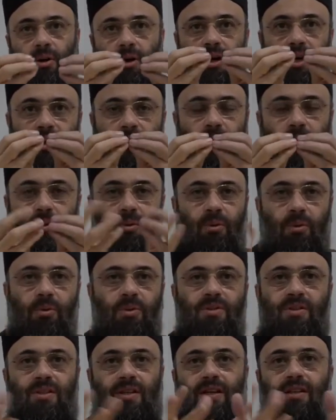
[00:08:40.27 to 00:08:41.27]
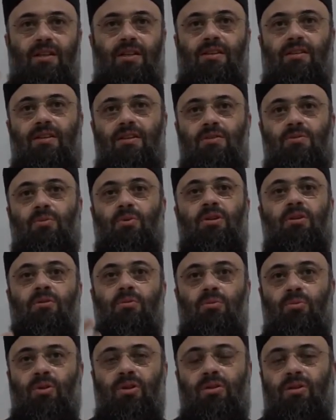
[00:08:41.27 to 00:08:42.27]
who said that this
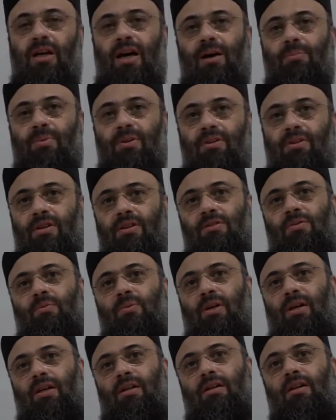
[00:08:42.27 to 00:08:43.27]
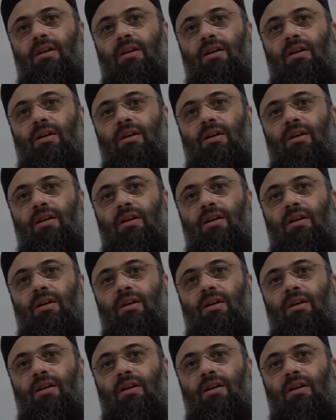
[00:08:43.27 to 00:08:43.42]
would happen this way?